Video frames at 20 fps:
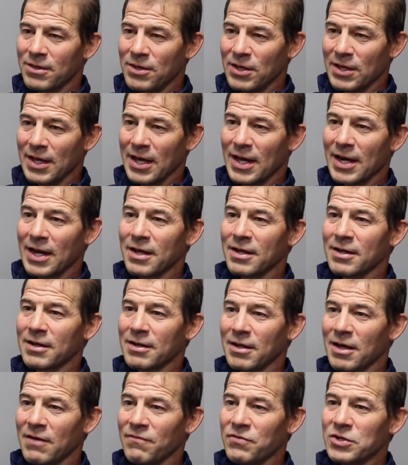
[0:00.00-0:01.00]
you gotta
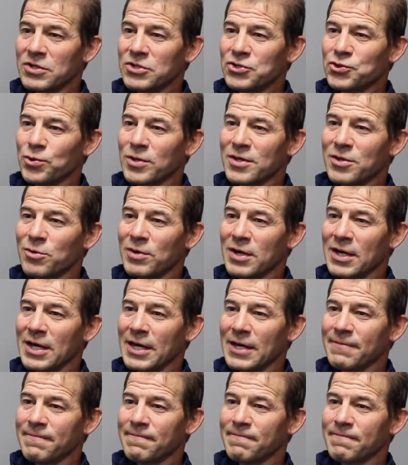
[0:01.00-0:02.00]
love to enjoy the
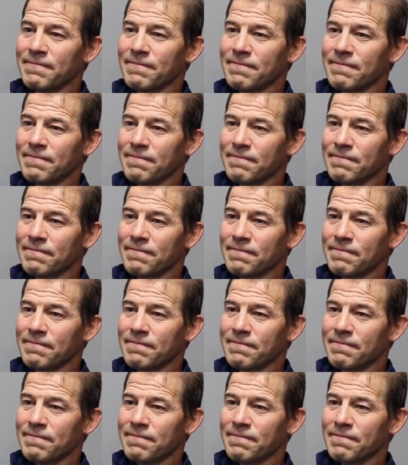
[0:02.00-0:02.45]
ride.